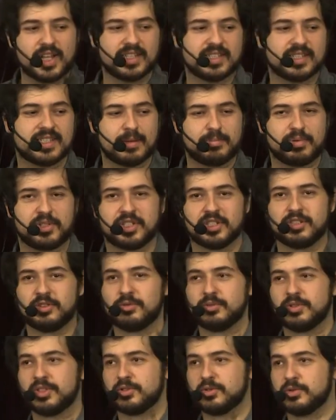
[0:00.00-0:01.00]
exception
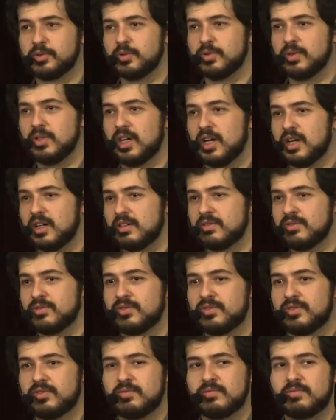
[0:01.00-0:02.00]
to the rule
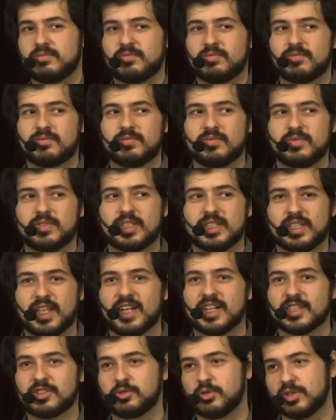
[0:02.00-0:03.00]
of the
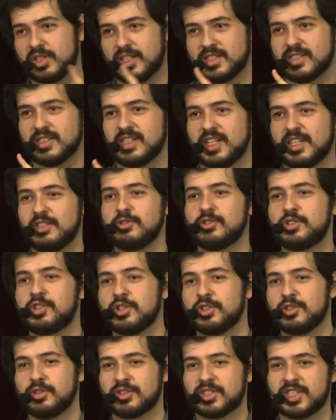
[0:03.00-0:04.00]
data store doesn't let you
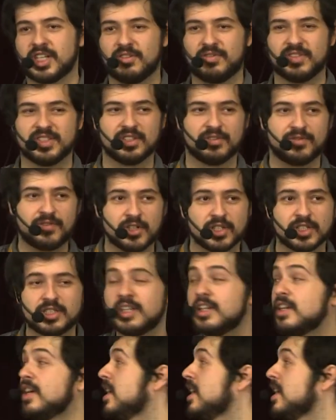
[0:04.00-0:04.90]
shoot yourself in the foot,